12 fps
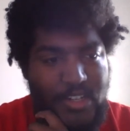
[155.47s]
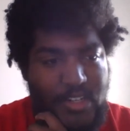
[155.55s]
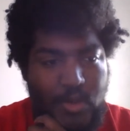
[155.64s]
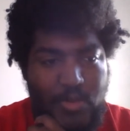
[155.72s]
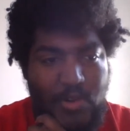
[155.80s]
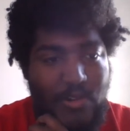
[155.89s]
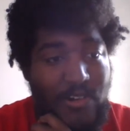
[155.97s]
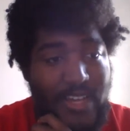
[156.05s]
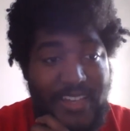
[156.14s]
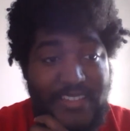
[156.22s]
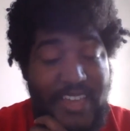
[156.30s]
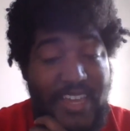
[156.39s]
Joe Burrow
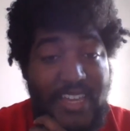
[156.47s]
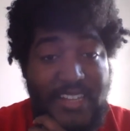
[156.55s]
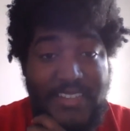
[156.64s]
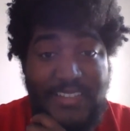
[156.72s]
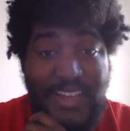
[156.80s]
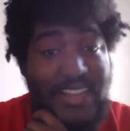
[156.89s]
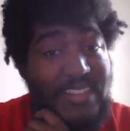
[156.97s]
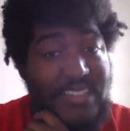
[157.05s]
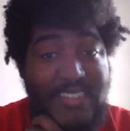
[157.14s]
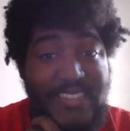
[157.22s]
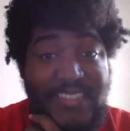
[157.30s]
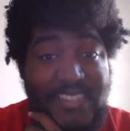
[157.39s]
has a
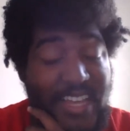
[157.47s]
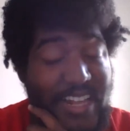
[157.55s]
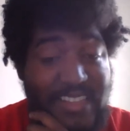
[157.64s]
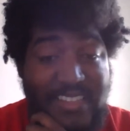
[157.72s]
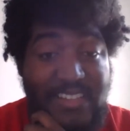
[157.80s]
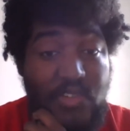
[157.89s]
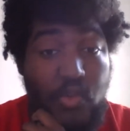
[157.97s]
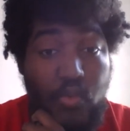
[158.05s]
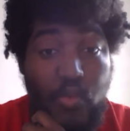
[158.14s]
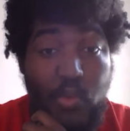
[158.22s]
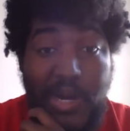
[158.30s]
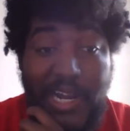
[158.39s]
talented, talented
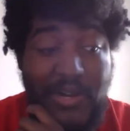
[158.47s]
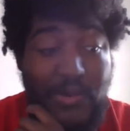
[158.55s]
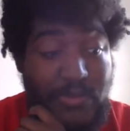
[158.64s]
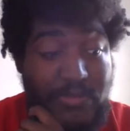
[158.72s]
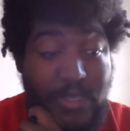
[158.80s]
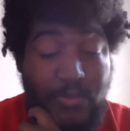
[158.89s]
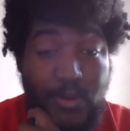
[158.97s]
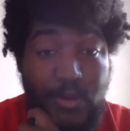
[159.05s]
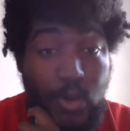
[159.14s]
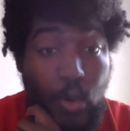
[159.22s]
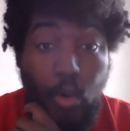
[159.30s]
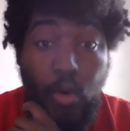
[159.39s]
wide receiver
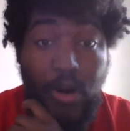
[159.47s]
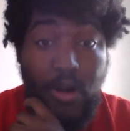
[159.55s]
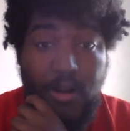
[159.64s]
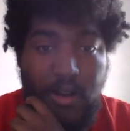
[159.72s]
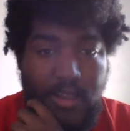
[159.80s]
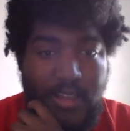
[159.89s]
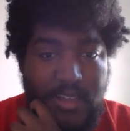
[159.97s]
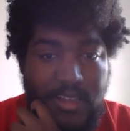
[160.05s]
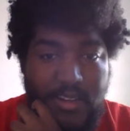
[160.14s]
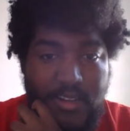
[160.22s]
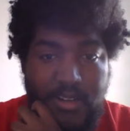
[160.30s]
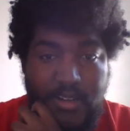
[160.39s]
corps
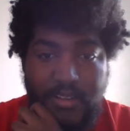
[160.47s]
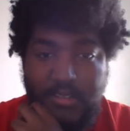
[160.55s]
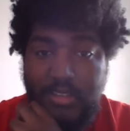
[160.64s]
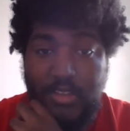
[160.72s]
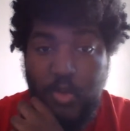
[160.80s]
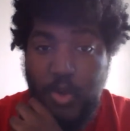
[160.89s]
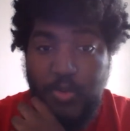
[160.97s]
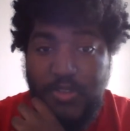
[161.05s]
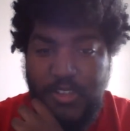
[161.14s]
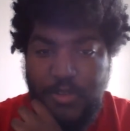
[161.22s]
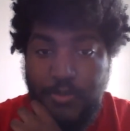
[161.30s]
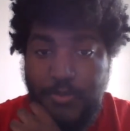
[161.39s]
to throw
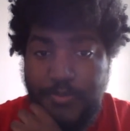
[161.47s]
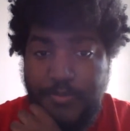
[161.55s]
to.